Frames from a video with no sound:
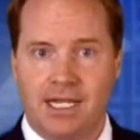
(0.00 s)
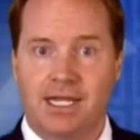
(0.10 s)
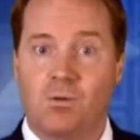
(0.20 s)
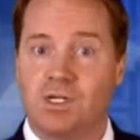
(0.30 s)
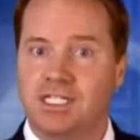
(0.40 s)

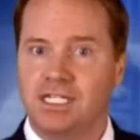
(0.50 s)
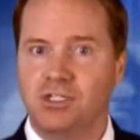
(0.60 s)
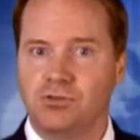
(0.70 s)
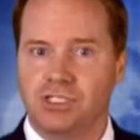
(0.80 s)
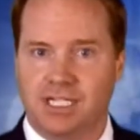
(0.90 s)
Now, what's
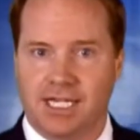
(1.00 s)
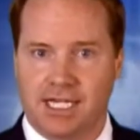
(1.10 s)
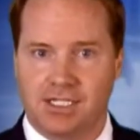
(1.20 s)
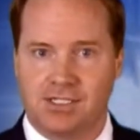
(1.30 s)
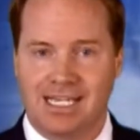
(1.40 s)
interesting
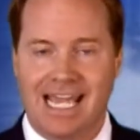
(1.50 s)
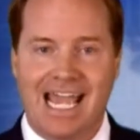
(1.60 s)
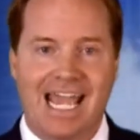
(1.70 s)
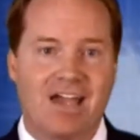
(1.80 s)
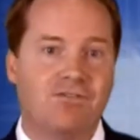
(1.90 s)
is,
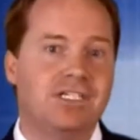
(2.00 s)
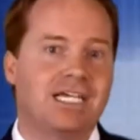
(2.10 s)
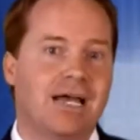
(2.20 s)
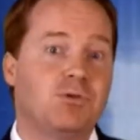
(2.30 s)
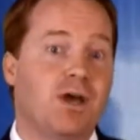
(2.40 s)
every
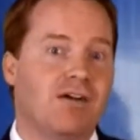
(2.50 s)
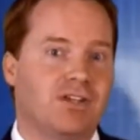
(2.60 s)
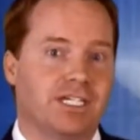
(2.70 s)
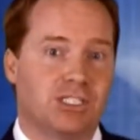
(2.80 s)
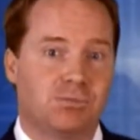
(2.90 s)
time you have
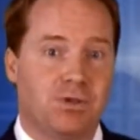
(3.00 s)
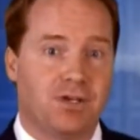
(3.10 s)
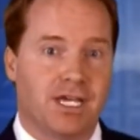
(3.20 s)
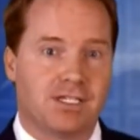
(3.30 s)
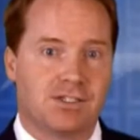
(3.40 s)
an
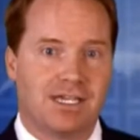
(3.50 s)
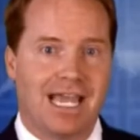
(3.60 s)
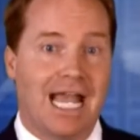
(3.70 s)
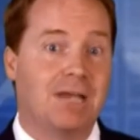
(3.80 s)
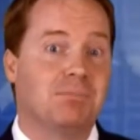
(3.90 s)
experience
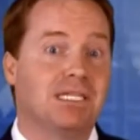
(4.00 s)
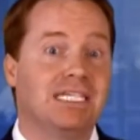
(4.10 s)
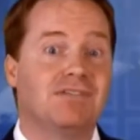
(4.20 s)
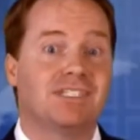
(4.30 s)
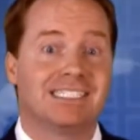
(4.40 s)
and
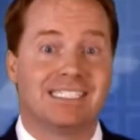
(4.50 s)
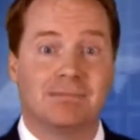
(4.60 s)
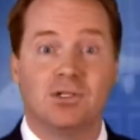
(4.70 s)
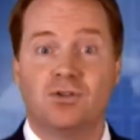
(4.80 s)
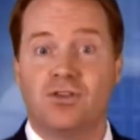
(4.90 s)
believe a
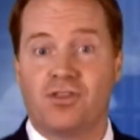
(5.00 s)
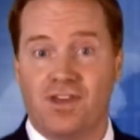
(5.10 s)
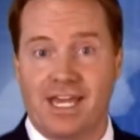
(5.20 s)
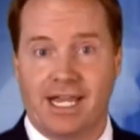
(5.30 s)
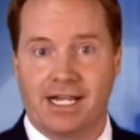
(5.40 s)
similar
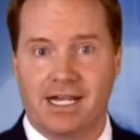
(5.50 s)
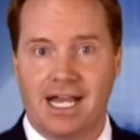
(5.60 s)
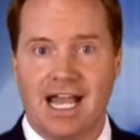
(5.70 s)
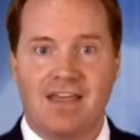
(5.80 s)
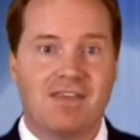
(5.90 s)
thing,
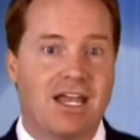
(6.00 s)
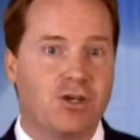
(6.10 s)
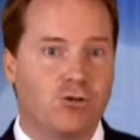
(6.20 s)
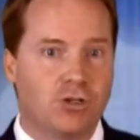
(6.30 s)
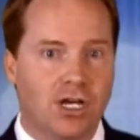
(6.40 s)
that
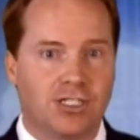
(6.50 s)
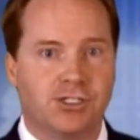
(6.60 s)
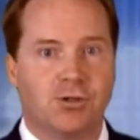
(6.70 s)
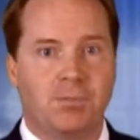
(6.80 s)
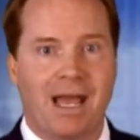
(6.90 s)

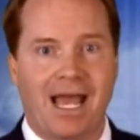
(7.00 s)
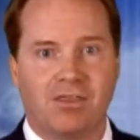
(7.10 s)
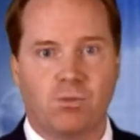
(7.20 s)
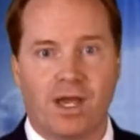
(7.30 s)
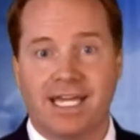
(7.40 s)
neurological
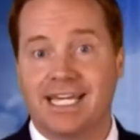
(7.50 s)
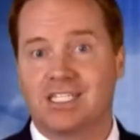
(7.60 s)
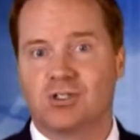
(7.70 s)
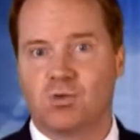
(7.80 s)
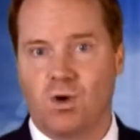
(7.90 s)
pathway
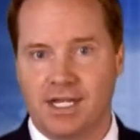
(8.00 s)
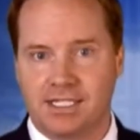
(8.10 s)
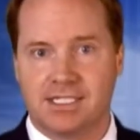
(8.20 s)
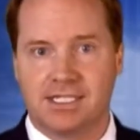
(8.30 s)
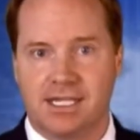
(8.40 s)
gets twice
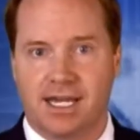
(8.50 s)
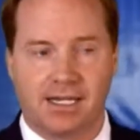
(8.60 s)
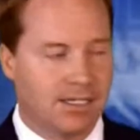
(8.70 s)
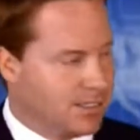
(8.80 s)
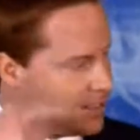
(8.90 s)
as thick.
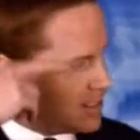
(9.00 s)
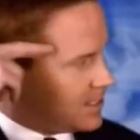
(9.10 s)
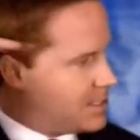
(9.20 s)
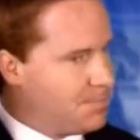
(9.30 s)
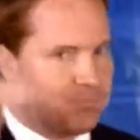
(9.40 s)

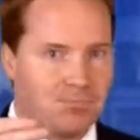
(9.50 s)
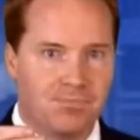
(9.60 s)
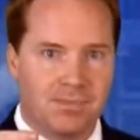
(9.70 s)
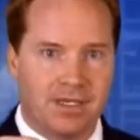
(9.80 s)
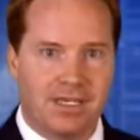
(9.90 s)
Zip.
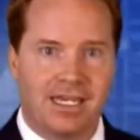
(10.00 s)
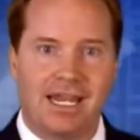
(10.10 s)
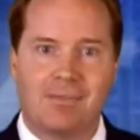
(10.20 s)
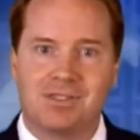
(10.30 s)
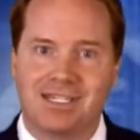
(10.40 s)
It
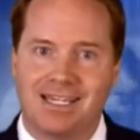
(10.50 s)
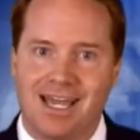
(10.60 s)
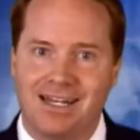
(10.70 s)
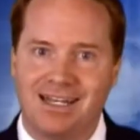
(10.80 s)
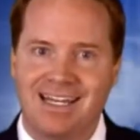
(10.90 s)
happens
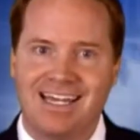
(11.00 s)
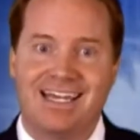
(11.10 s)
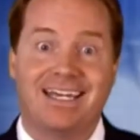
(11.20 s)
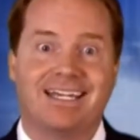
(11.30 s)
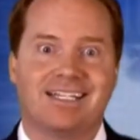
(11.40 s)
again,
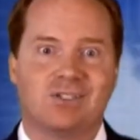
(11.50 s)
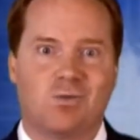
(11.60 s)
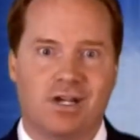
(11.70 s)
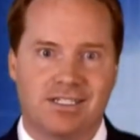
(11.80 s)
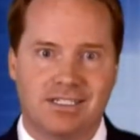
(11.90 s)
it gets
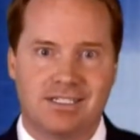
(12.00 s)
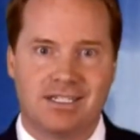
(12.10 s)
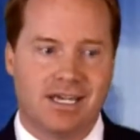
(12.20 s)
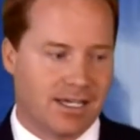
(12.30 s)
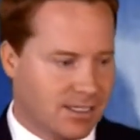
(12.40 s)
twice as
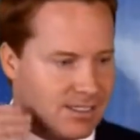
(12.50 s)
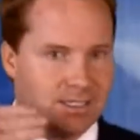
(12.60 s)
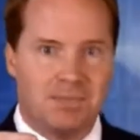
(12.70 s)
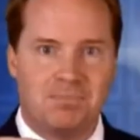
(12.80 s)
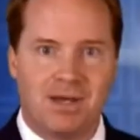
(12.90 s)
thick.
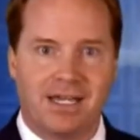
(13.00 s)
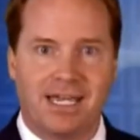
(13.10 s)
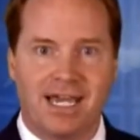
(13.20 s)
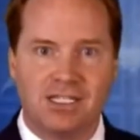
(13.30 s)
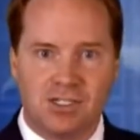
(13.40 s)
Zip
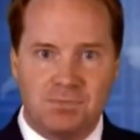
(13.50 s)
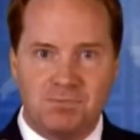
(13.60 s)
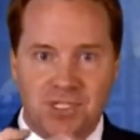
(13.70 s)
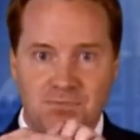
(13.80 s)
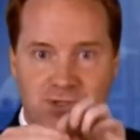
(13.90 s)
again, zip,
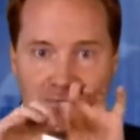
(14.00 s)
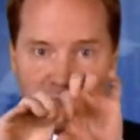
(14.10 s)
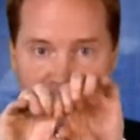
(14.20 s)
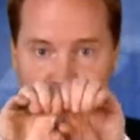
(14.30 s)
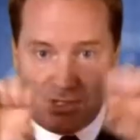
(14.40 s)
zip, zip,
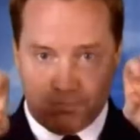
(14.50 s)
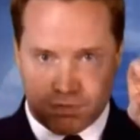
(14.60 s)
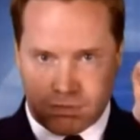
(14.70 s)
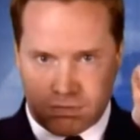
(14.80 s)
zip, zip.